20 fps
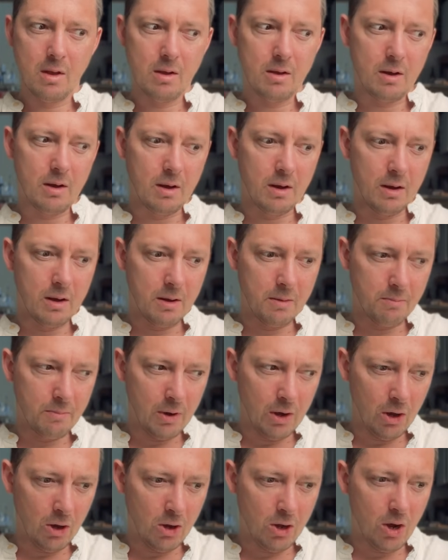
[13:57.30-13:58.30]

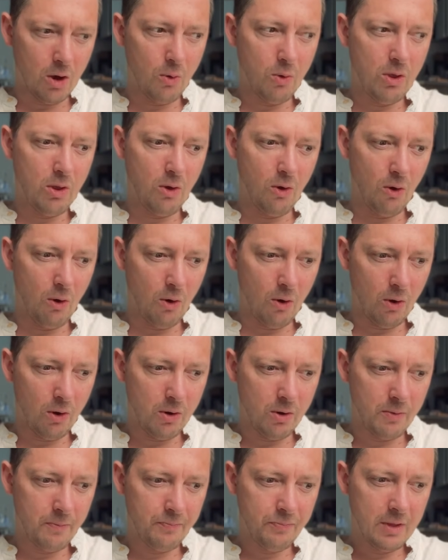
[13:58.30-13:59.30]
Going
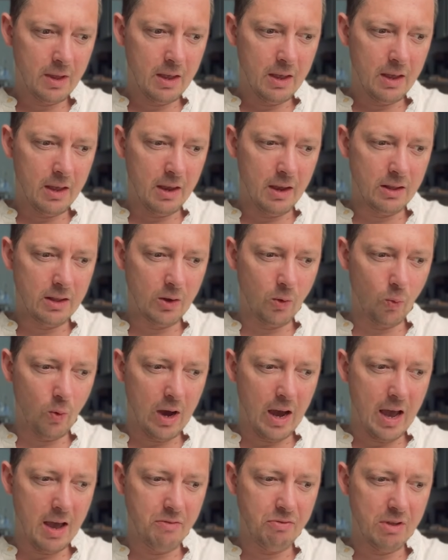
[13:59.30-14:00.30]
on in a
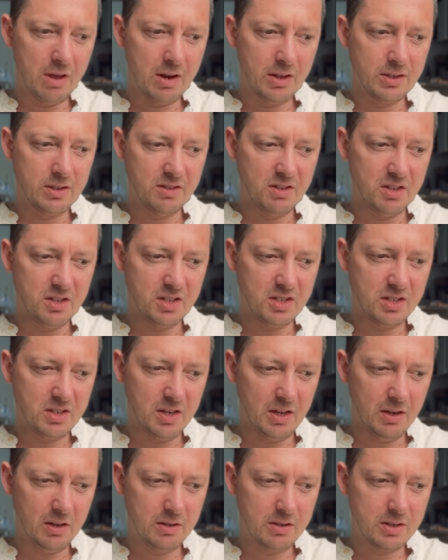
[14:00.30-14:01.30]
way that is
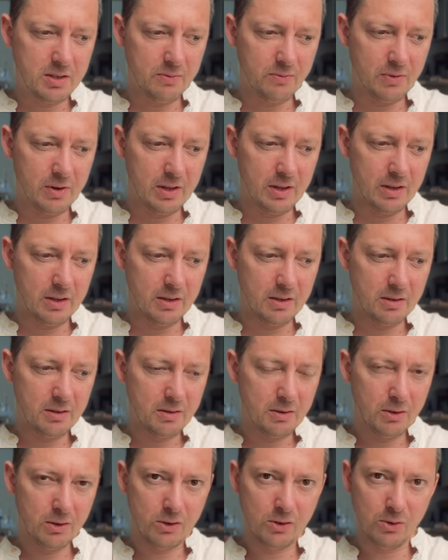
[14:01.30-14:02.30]
distinctively
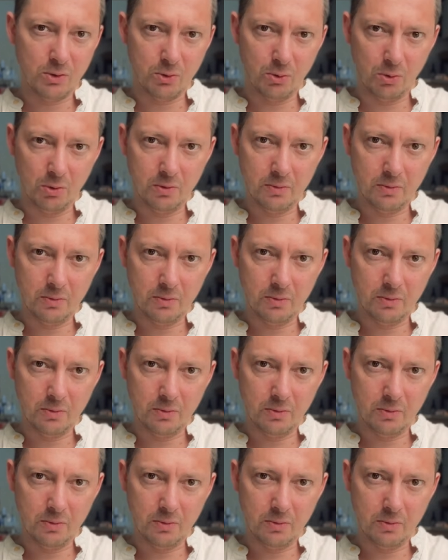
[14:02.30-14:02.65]
you